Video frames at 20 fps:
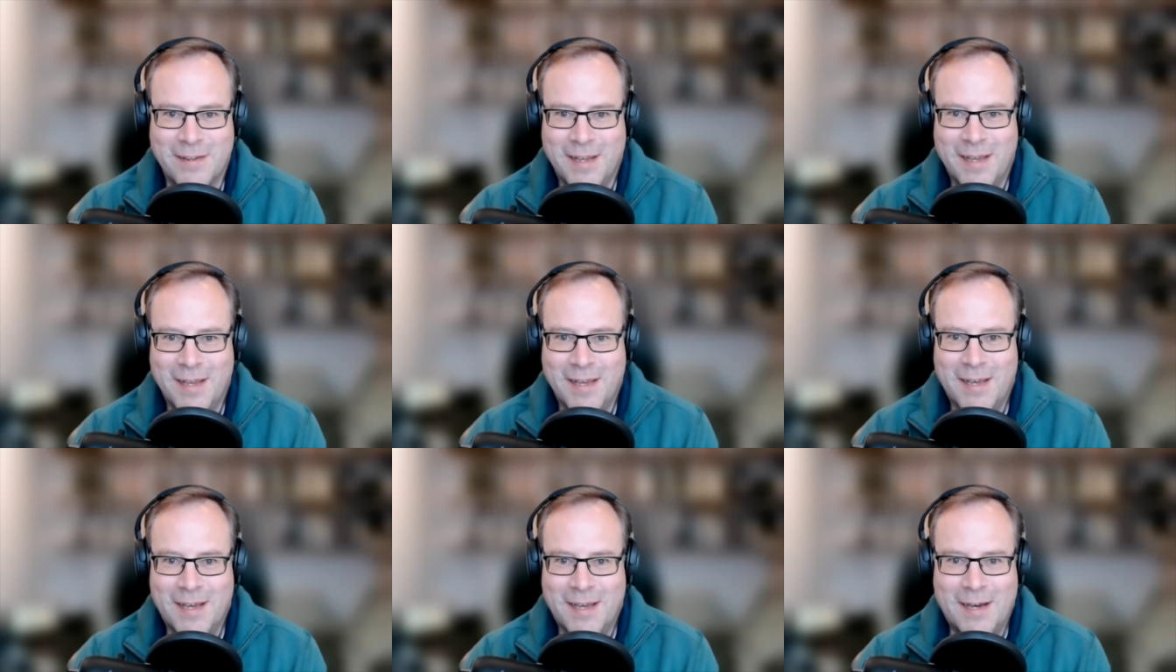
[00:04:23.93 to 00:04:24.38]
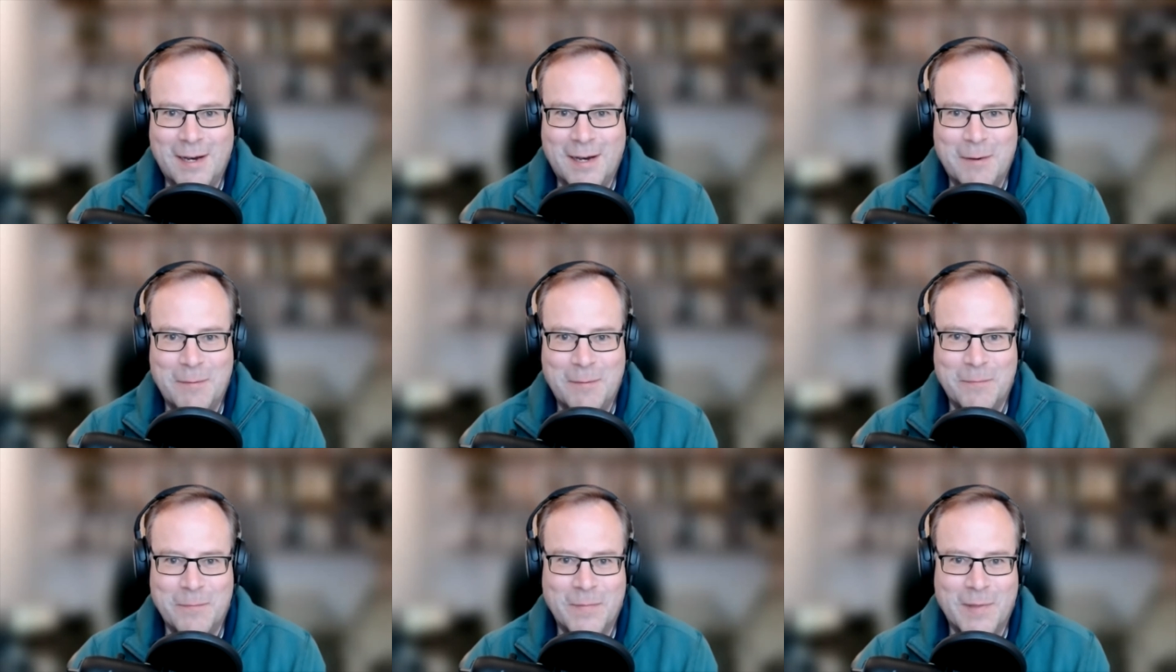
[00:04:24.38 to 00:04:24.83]

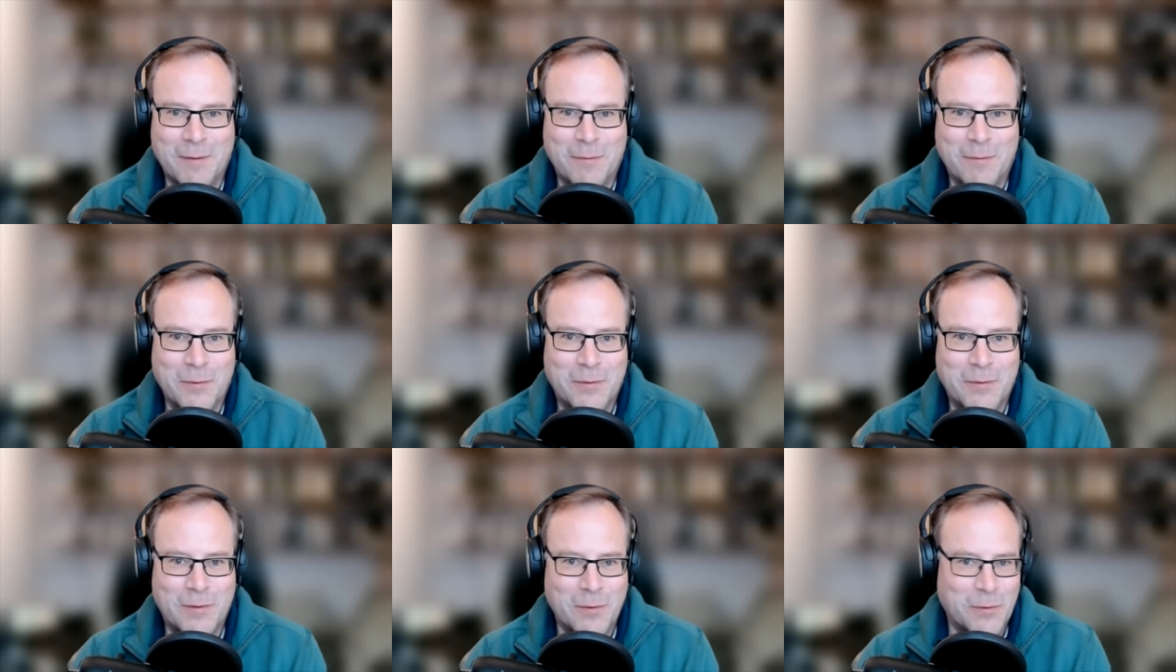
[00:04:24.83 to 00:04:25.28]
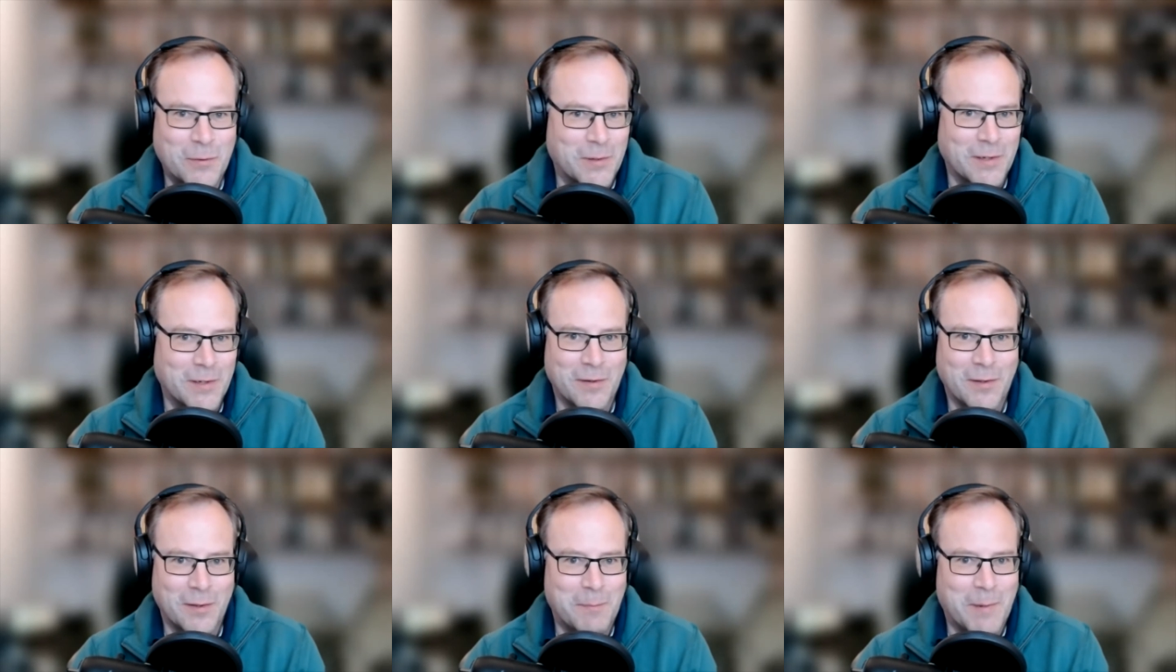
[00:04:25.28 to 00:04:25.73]
Um, they were talking to
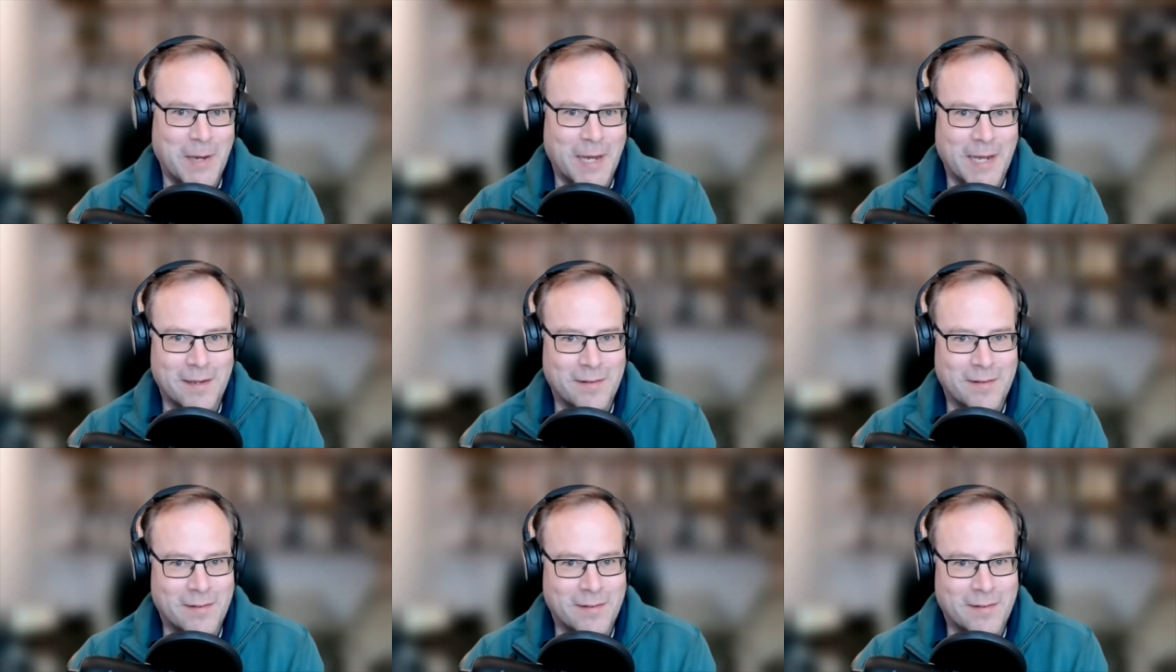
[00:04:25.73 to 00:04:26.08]
the banks,